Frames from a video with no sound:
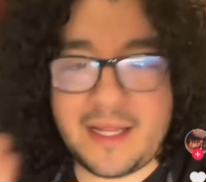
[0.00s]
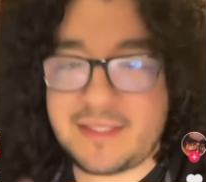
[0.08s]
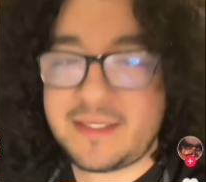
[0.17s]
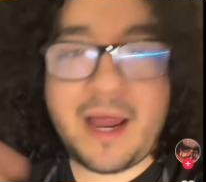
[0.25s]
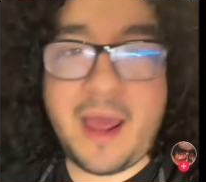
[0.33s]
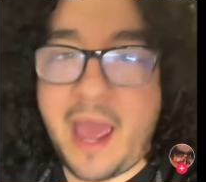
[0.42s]

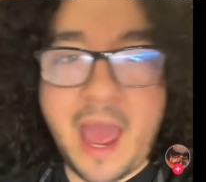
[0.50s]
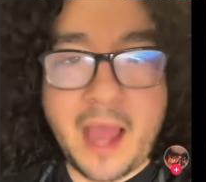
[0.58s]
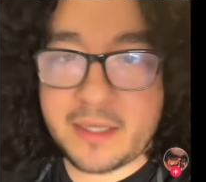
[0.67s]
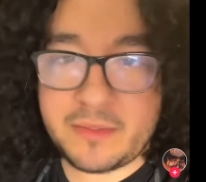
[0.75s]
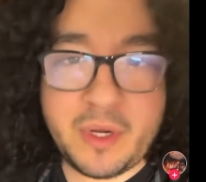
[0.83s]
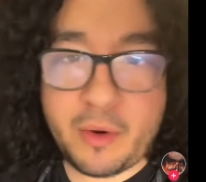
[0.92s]
Let's not
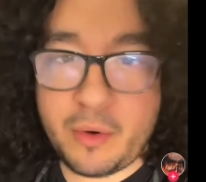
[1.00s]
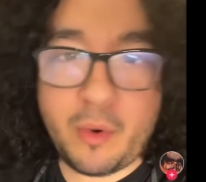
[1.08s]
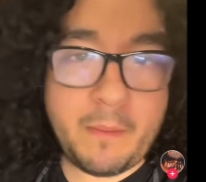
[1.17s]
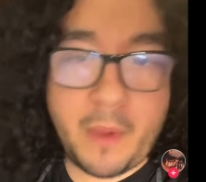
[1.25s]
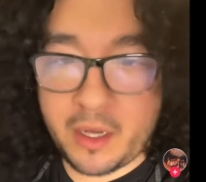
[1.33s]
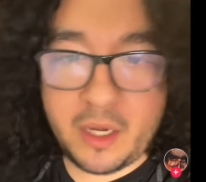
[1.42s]
act we don't know
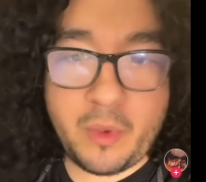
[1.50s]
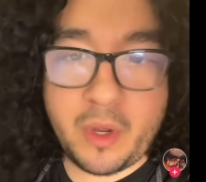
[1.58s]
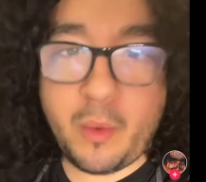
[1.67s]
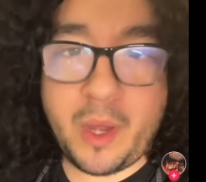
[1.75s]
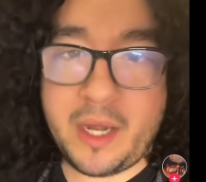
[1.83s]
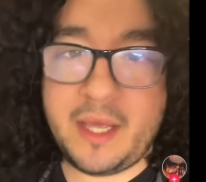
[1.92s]
what marketing
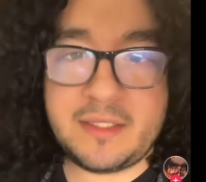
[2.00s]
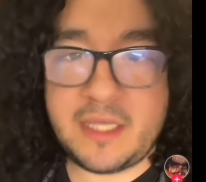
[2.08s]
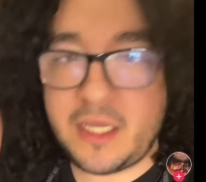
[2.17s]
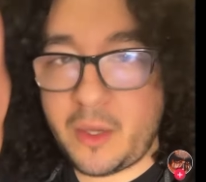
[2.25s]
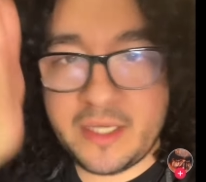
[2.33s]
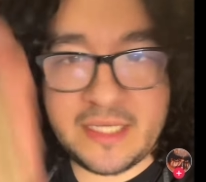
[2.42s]
101 is
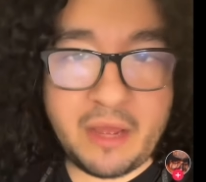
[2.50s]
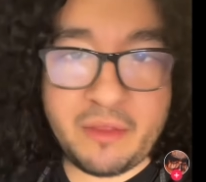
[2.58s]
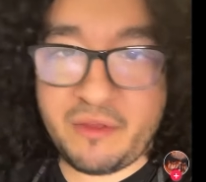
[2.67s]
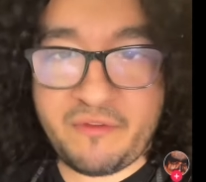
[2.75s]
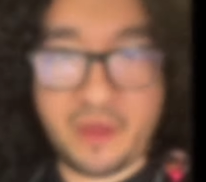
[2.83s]
and going down the